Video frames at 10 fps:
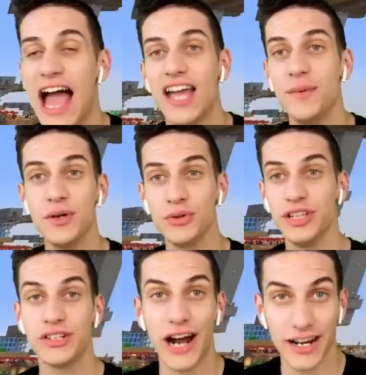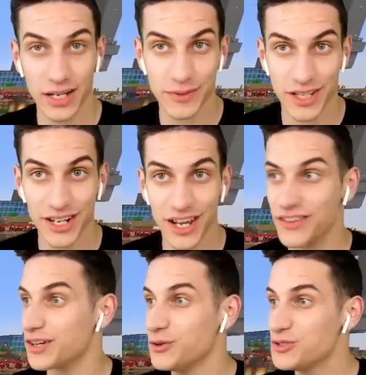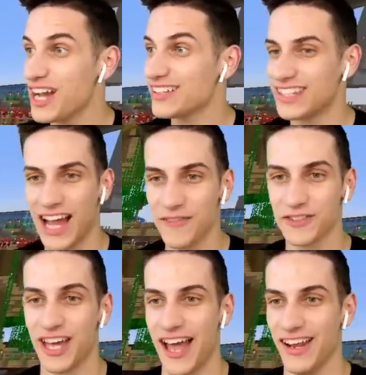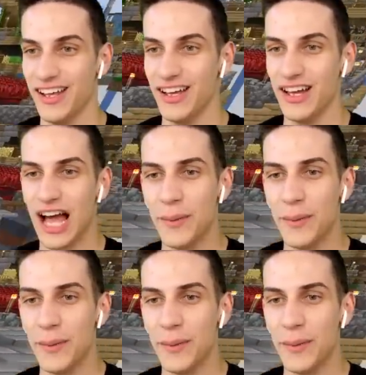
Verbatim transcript: Hey, you been really grinding obsidian. Like, who's got time for that? I